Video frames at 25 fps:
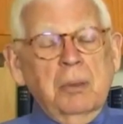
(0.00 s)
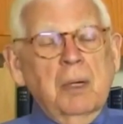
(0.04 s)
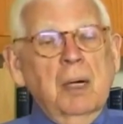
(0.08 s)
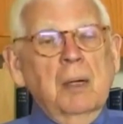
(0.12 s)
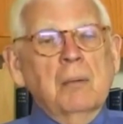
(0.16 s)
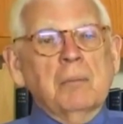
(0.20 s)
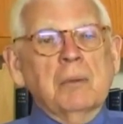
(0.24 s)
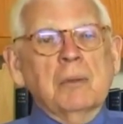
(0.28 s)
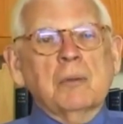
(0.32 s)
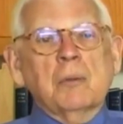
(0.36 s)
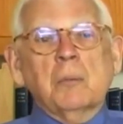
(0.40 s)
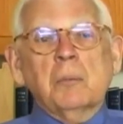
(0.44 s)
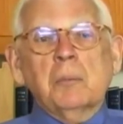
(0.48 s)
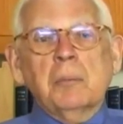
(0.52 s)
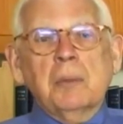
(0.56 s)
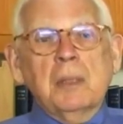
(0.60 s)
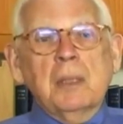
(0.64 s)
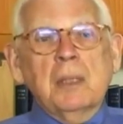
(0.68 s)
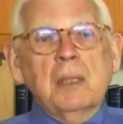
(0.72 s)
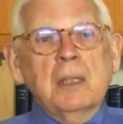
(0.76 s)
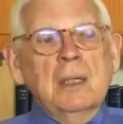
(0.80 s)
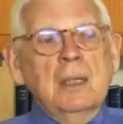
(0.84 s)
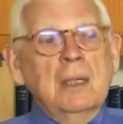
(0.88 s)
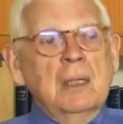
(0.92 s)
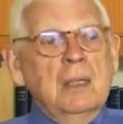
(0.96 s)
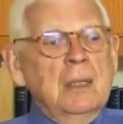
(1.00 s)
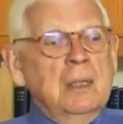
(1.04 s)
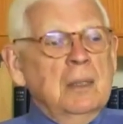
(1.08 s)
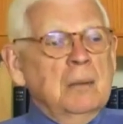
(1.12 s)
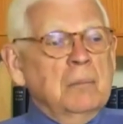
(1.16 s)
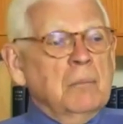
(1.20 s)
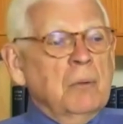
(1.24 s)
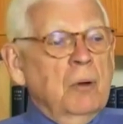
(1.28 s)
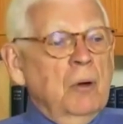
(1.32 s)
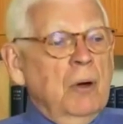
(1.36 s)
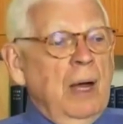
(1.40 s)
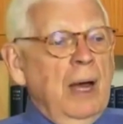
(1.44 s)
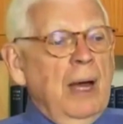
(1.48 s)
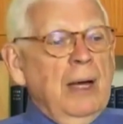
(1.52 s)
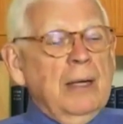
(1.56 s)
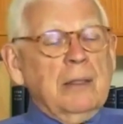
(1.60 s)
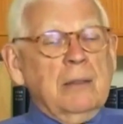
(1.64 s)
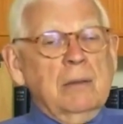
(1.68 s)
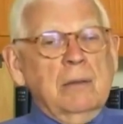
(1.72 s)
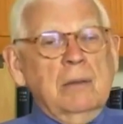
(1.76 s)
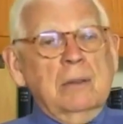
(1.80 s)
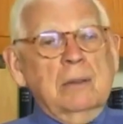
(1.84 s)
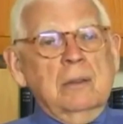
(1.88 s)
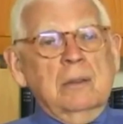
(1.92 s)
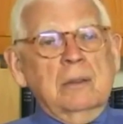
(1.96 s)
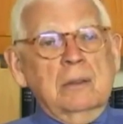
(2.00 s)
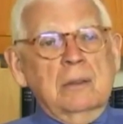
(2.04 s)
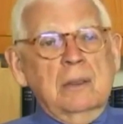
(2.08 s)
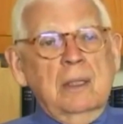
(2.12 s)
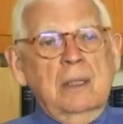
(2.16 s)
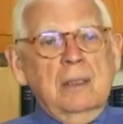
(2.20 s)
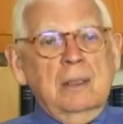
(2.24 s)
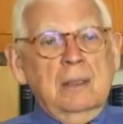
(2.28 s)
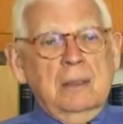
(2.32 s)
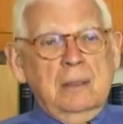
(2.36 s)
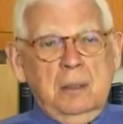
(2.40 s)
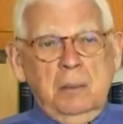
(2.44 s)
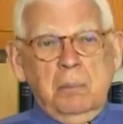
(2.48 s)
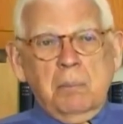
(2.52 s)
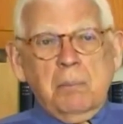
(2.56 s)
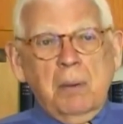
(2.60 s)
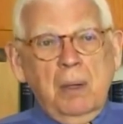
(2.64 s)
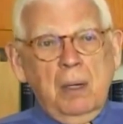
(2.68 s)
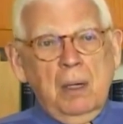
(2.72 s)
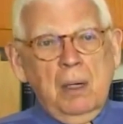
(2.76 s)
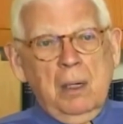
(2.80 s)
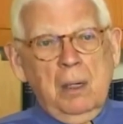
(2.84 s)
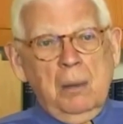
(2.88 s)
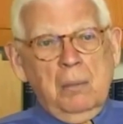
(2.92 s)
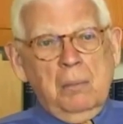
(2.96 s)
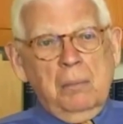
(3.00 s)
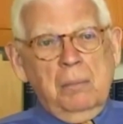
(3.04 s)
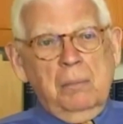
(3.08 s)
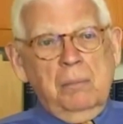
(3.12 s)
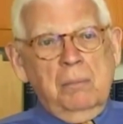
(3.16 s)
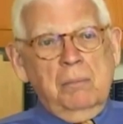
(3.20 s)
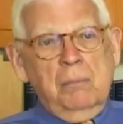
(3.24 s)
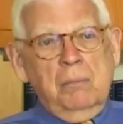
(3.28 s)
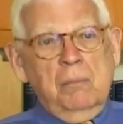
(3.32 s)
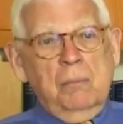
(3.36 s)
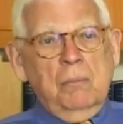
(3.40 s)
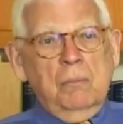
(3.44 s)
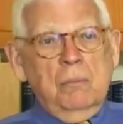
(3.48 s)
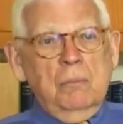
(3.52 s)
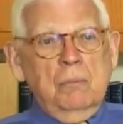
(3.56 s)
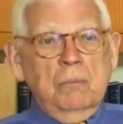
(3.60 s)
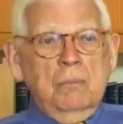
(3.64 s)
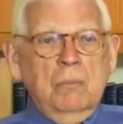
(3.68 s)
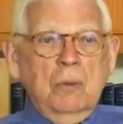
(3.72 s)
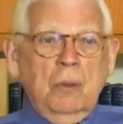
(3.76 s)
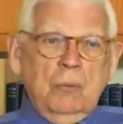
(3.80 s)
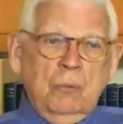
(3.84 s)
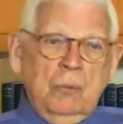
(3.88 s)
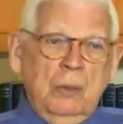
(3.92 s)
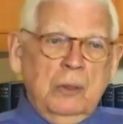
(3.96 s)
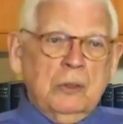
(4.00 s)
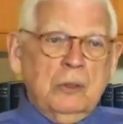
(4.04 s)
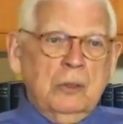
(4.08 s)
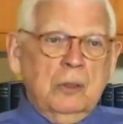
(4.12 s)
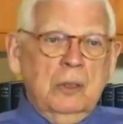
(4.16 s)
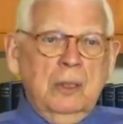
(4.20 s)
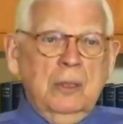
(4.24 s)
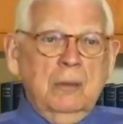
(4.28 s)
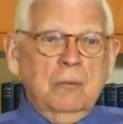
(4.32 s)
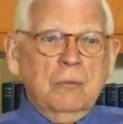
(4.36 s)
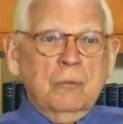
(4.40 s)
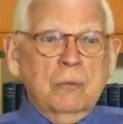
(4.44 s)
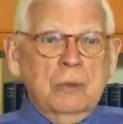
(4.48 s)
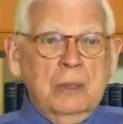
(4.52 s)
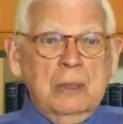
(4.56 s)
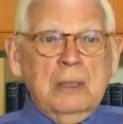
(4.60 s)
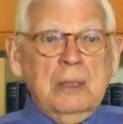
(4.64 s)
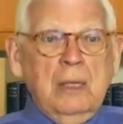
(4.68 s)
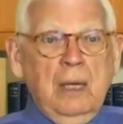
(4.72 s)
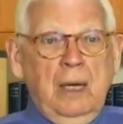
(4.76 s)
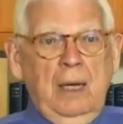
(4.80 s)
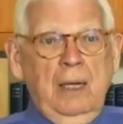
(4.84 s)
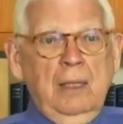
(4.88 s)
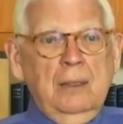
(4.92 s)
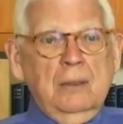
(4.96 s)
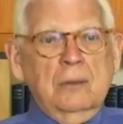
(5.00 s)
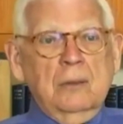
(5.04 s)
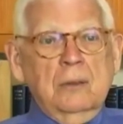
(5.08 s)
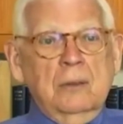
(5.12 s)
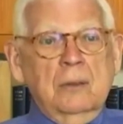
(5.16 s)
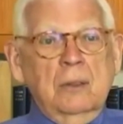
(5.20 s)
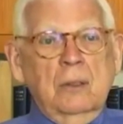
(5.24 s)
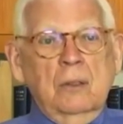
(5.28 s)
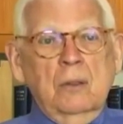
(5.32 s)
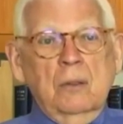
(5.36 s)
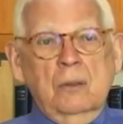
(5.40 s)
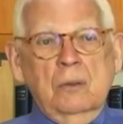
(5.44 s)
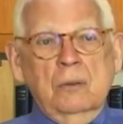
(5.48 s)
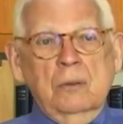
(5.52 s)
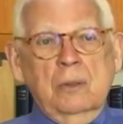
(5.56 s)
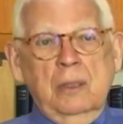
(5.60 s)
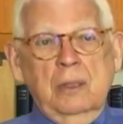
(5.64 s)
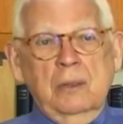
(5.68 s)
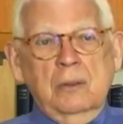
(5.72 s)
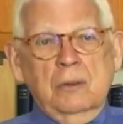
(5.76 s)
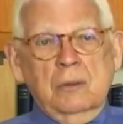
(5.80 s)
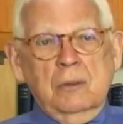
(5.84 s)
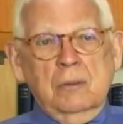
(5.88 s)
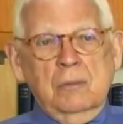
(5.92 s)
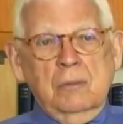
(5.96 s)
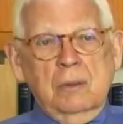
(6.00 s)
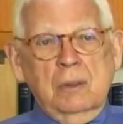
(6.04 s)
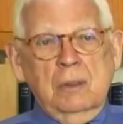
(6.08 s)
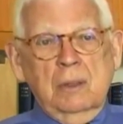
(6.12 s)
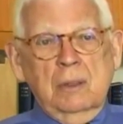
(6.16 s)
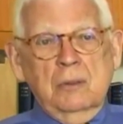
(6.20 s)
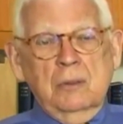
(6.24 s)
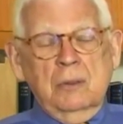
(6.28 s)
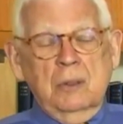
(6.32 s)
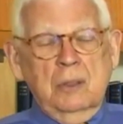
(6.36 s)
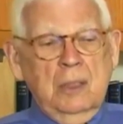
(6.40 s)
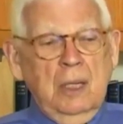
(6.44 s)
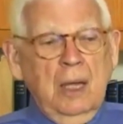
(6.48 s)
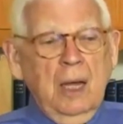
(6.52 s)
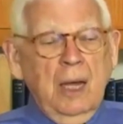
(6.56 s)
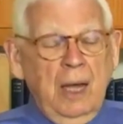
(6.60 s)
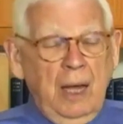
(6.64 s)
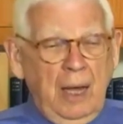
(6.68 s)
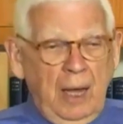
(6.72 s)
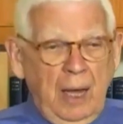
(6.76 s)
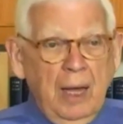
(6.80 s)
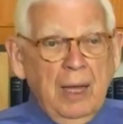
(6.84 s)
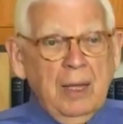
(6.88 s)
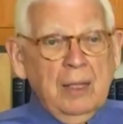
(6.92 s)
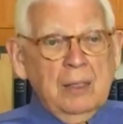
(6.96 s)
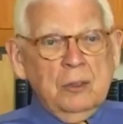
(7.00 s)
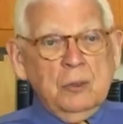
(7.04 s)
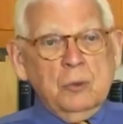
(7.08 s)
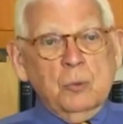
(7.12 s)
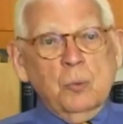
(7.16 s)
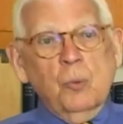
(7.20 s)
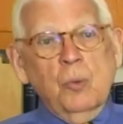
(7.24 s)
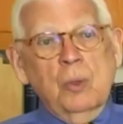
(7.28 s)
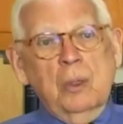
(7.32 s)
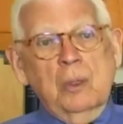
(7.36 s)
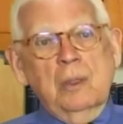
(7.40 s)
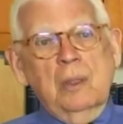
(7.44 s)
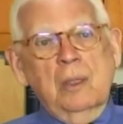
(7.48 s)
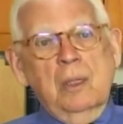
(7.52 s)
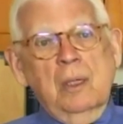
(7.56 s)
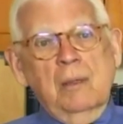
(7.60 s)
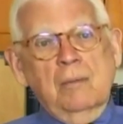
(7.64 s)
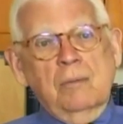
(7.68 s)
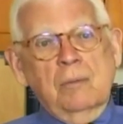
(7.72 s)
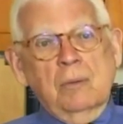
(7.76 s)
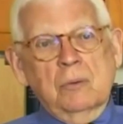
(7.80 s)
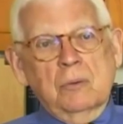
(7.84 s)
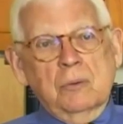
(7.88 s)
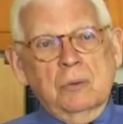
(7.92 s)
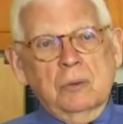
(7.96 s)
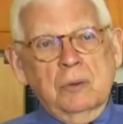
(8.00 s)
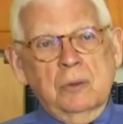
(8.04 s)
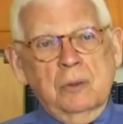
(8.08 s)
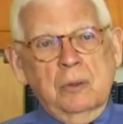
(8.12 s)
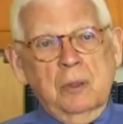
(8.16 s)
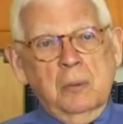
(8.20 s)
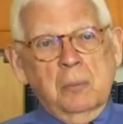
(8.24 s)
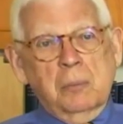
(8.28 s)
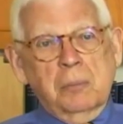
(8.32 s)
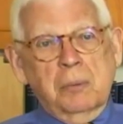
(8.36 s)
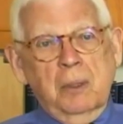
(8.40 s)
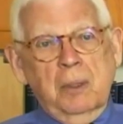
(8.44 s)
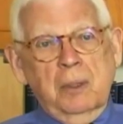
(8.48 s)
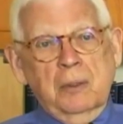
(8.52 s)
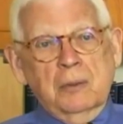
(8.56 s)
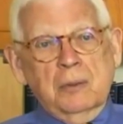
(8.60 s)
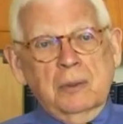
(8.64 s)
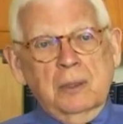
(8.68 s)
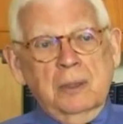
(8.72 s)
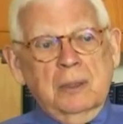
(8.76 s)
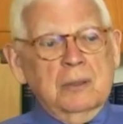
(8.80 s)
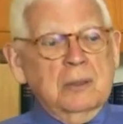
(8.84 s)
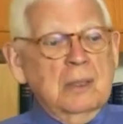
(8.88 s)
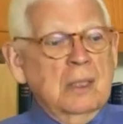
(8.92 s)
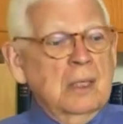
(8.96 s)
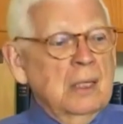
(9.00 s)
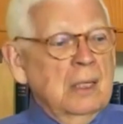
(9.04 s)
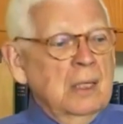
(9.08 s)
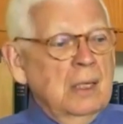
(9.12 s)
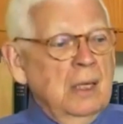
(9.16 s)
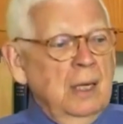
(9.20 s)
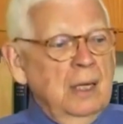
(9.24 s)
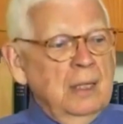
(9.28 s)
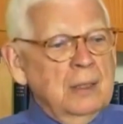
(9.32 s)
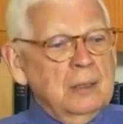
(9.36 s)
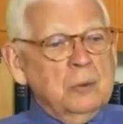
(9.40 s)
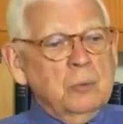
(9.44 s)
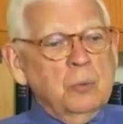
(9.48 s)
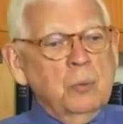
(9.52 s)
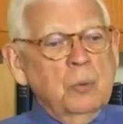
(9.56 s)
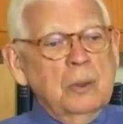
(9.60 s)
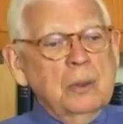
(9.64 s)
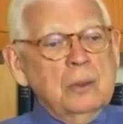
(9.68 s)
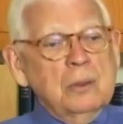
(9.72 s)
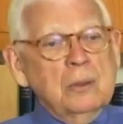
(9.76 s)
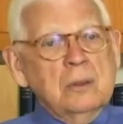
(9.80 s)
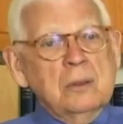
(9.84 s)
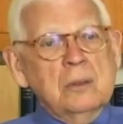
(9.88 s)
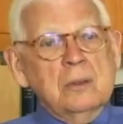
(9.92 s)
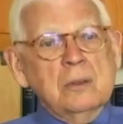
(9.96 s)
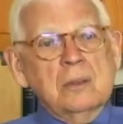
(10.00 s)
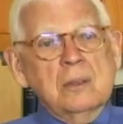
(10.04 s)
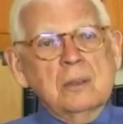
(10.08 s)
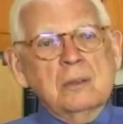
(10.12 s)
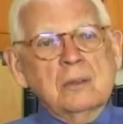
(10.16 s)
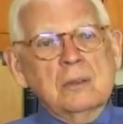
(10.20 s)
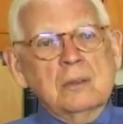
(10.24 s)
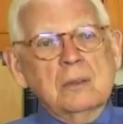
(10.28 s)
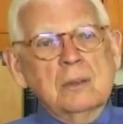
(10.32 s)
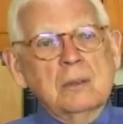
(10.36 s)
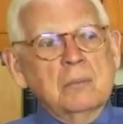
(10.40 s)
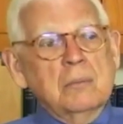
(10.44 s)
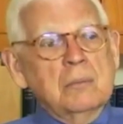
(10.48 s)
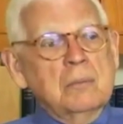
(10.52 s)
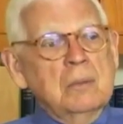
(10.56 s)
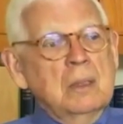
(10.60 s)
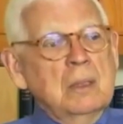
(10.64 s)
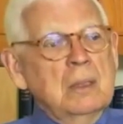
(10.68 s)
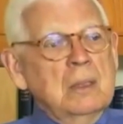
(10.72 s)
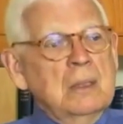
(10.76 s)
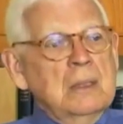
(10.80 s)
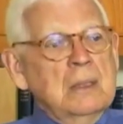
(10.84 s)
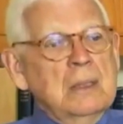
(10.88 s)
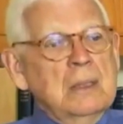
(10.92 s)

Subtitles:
Probably it would be more accurate to say that the Bab originally recast the whole nature of religion as one evolutionary process, as one system